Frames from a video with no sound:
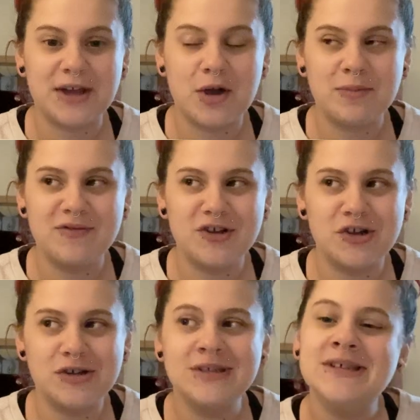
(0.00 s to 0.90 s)
I cut my
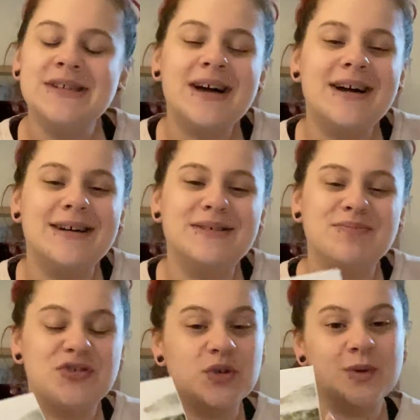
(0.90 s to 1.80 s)
finger.
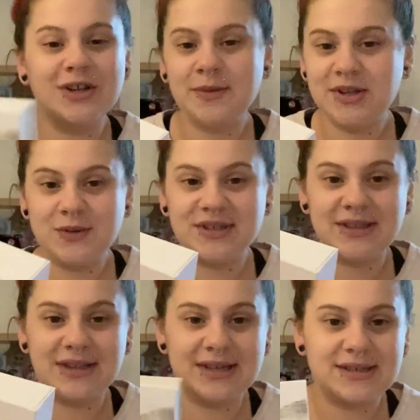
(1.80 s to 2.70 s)
So we're going to be
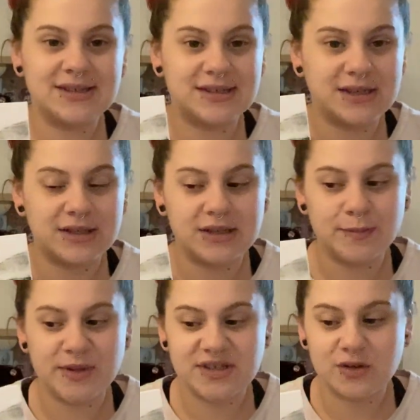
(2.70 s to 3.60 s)
using this
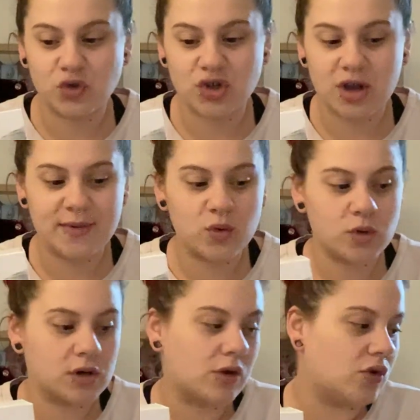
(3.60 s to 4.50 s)
Mystical Shaman
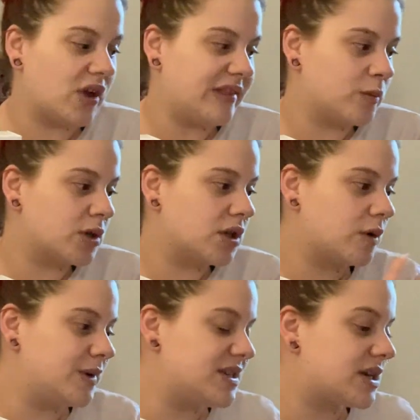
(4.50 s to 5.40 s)
Oracle, and then we're going to
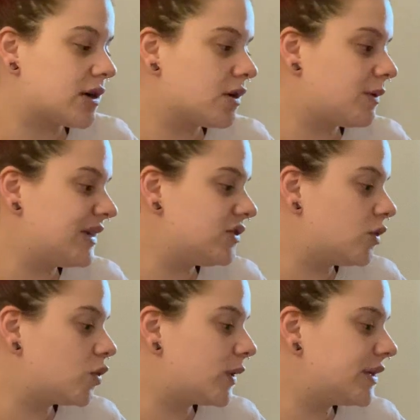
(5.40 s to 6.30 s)
go into tarot. I
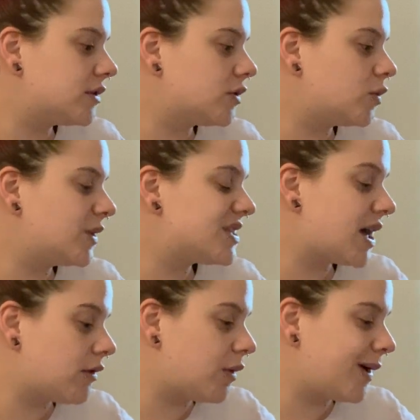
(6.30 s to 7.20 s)
don't quite know what
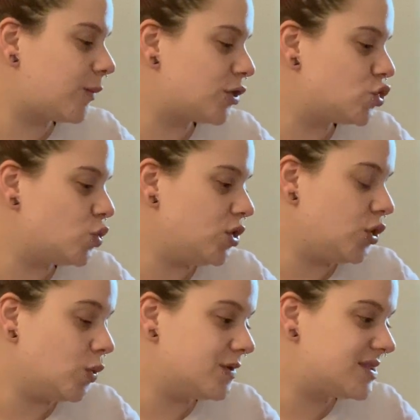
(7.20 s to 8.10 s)
tarot I want to
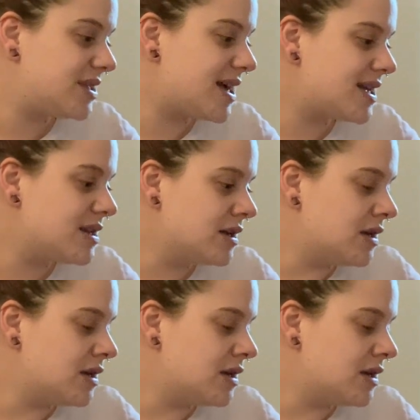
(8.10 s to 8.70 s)
use yet.